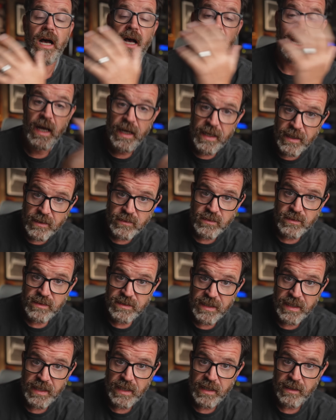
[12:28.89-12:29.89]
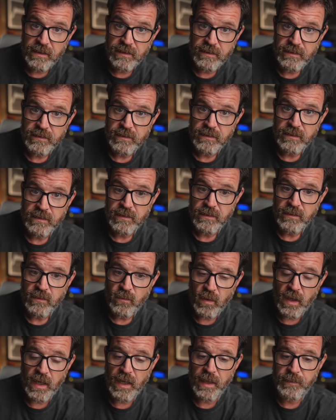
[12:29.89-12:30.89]
I understand
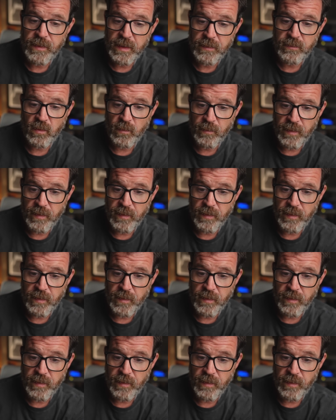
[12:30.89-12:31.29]
why people